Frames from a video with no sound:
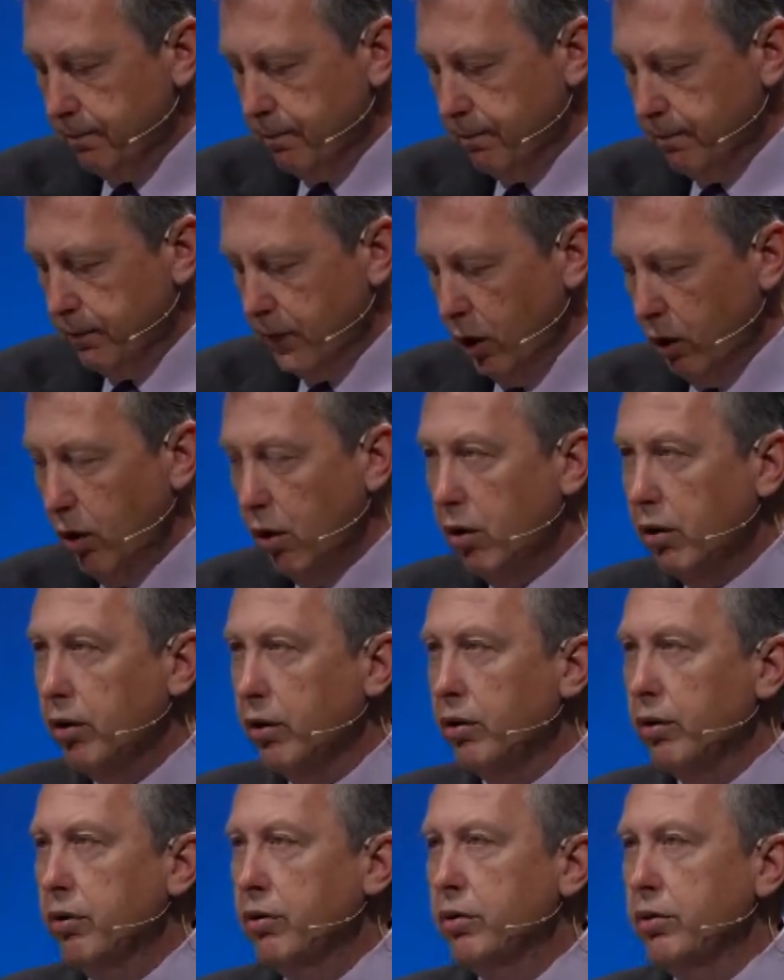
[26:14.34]
No
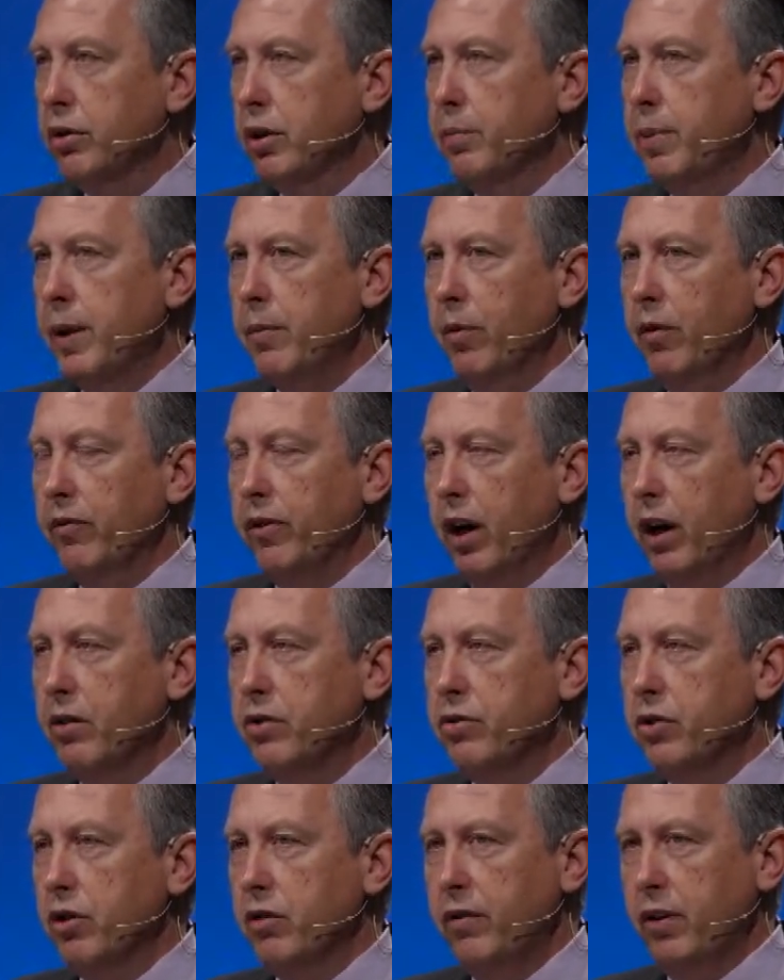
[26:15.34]
longer do the people of God
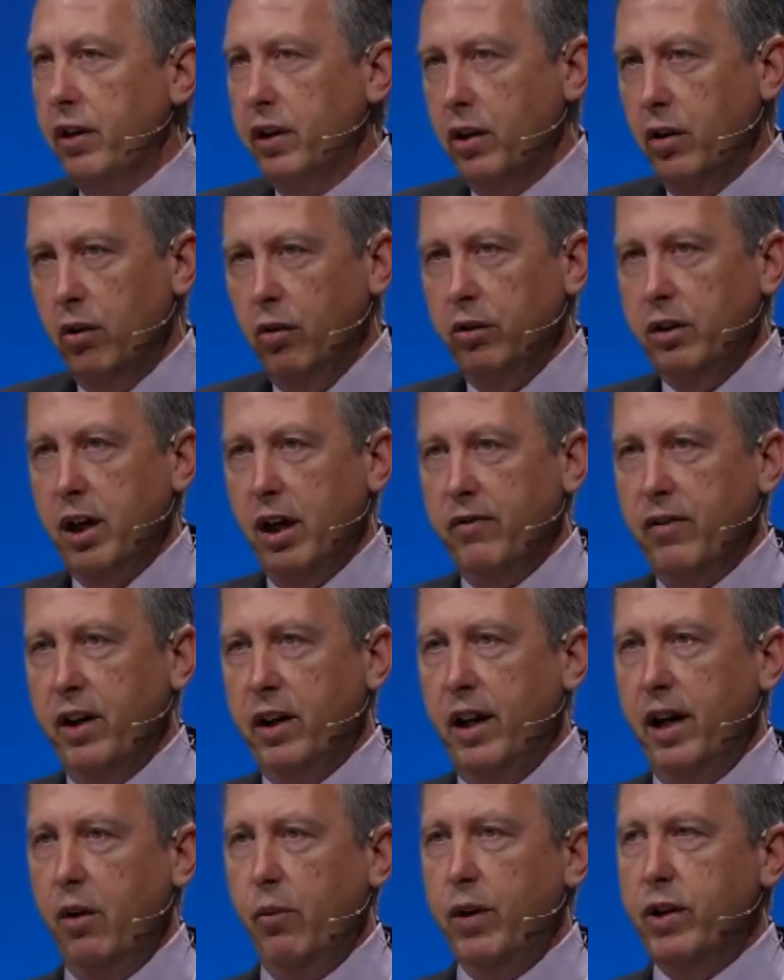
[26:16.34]
serve under the old covenant,
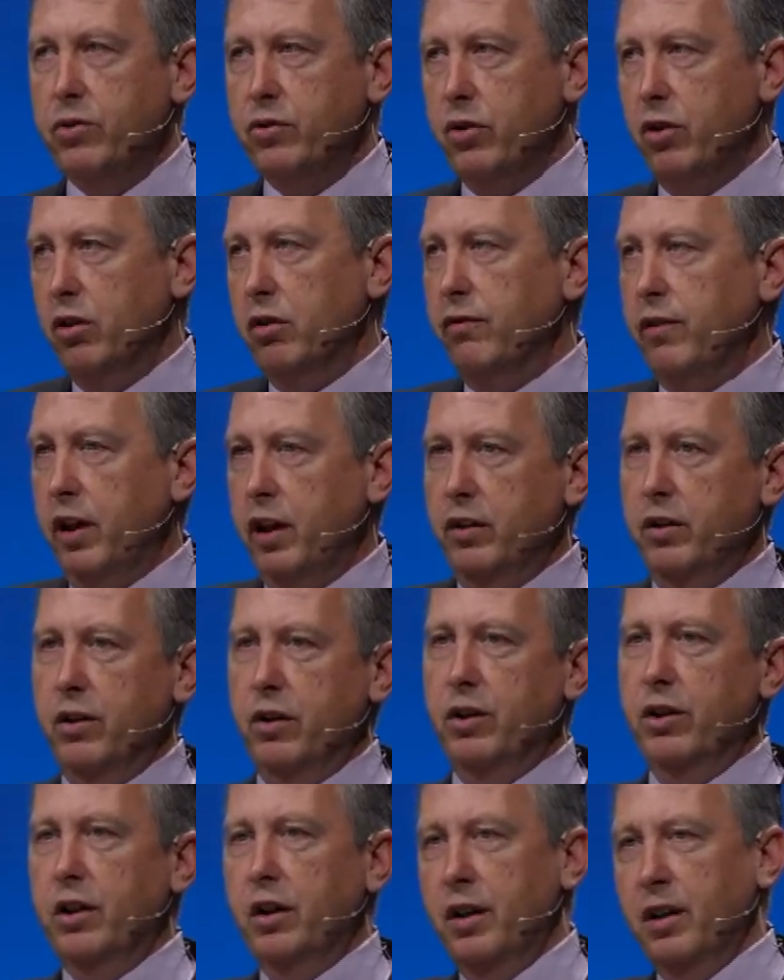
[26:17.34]
now we serve
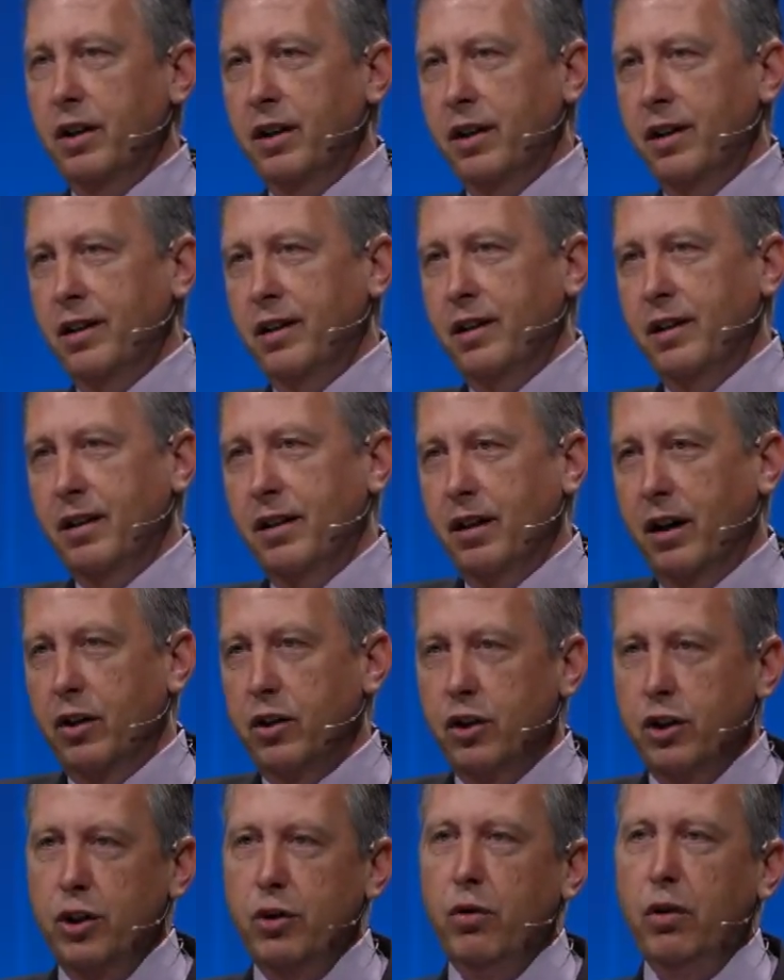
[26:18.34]
under a
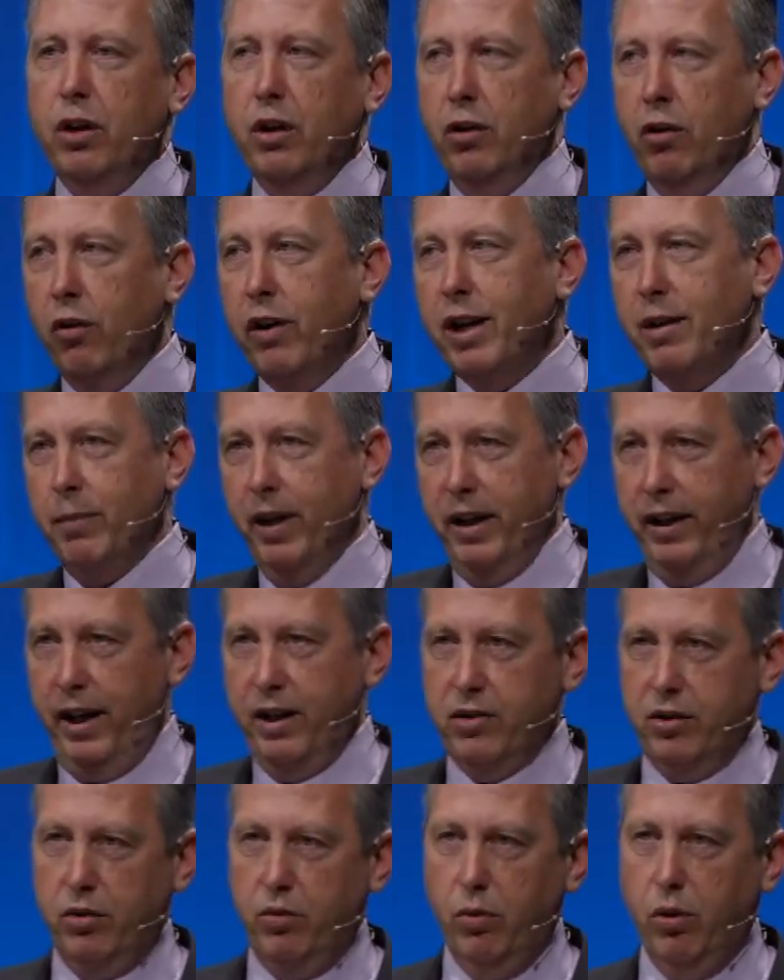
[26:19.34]
new agreement,
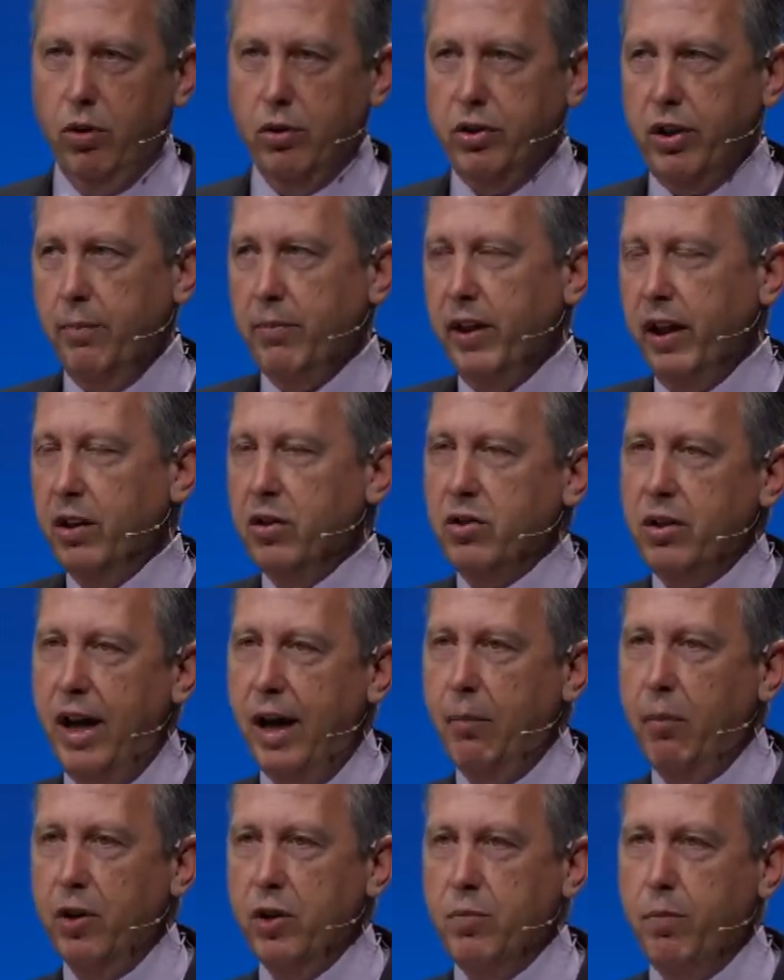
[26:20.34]
as it were, something
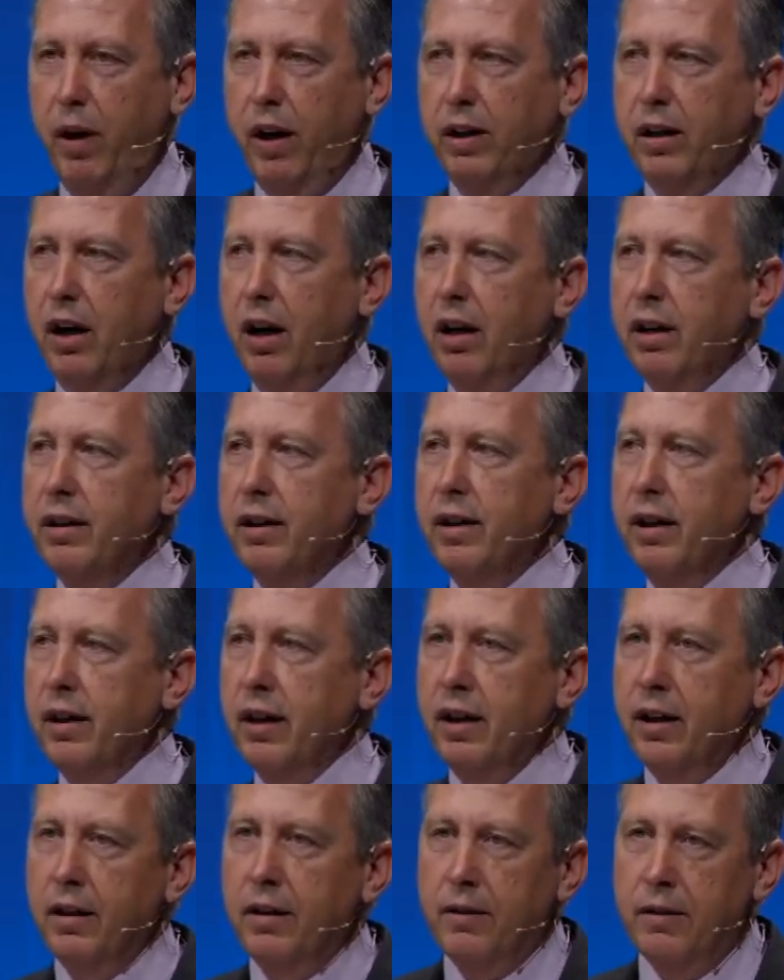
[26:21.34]
established by God
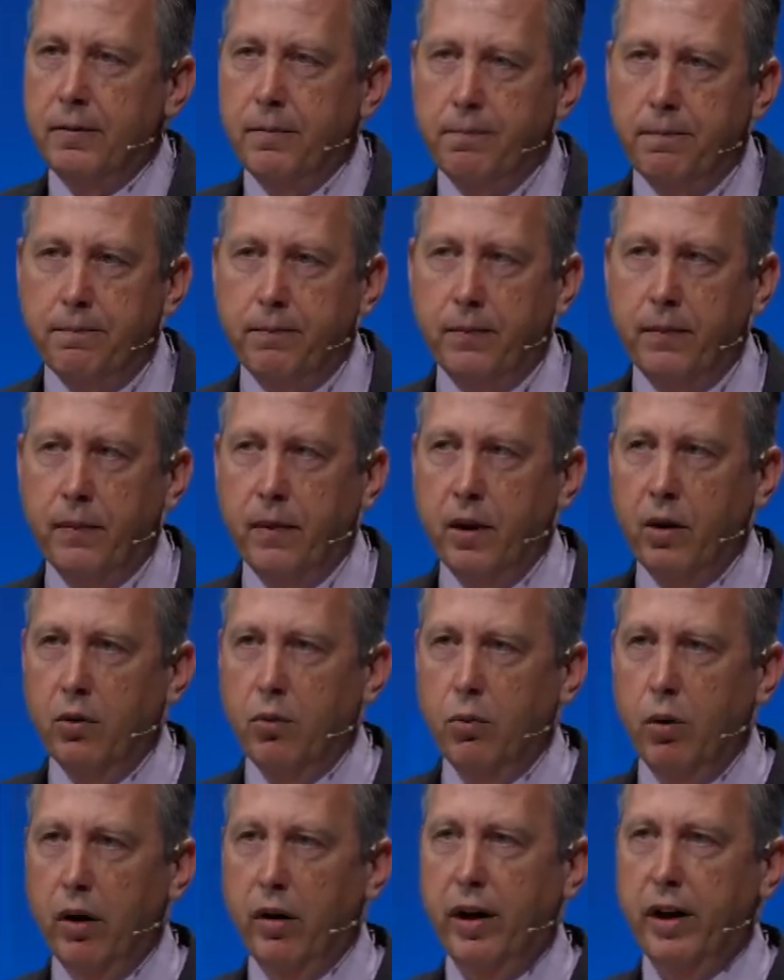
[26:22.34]

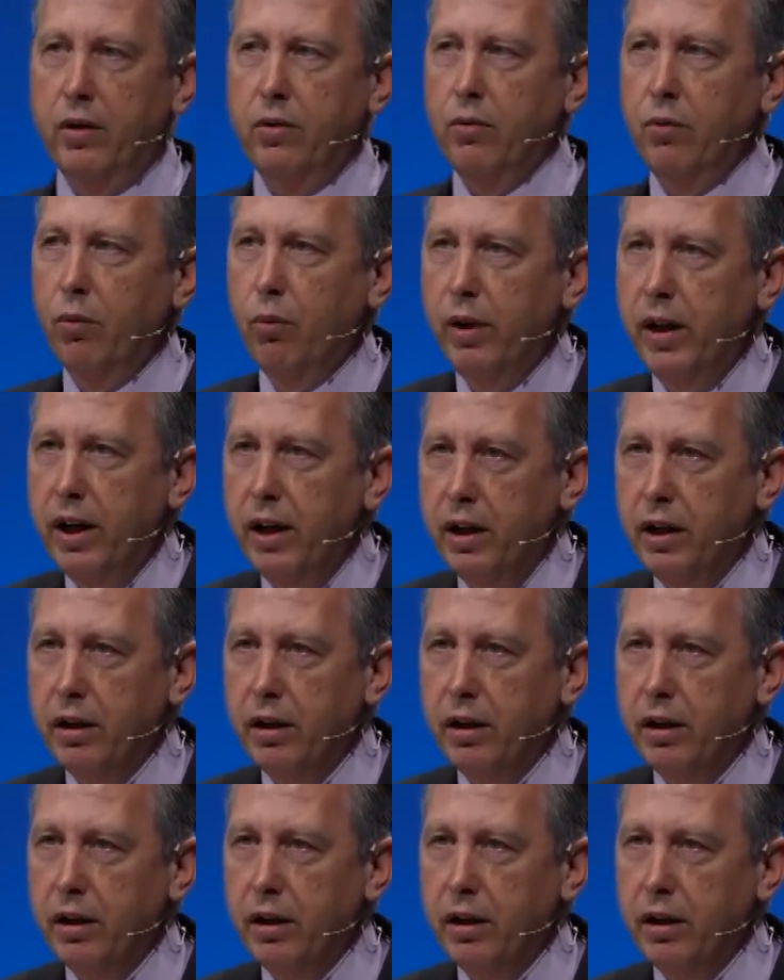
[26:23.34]
wherein we